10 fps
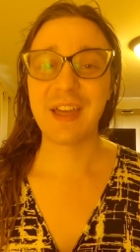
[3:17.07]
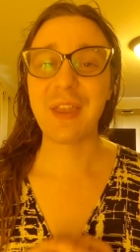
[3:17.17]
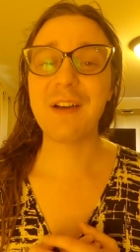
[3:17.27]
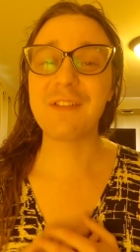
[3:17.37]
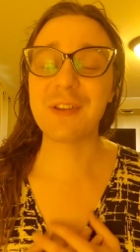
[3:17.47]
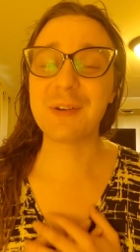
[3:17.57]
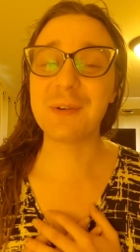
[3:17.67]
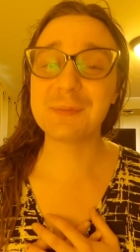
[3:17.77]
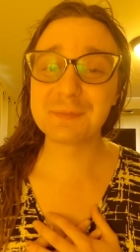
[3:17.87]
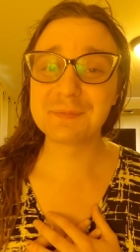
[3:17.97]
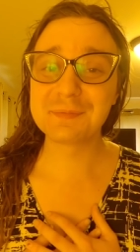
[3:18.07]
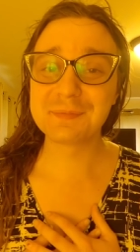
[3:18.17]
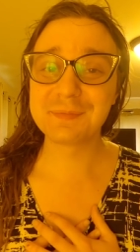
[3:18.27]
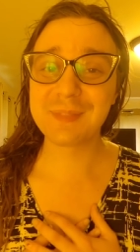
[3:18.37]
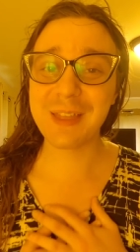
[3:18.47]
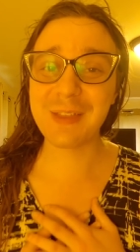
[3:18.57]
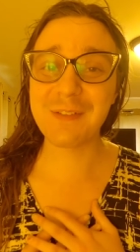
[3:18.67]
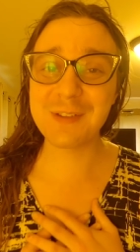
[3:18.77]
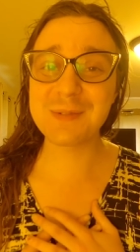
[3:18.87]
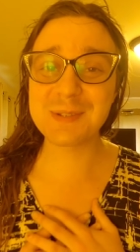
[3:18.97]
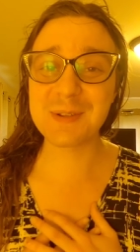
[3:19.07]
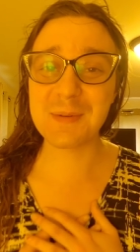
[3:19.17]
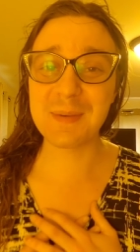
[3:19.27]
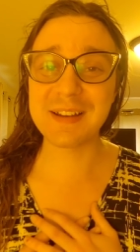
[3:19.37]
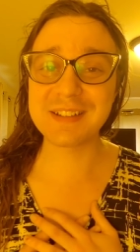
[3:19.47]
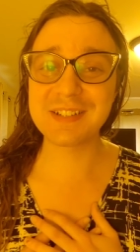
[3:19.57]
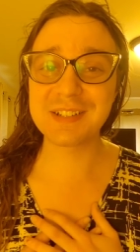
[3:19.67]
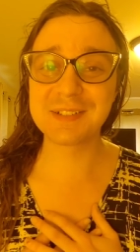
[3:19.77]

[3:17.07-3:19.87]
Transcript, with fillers: I love you. I love you so much.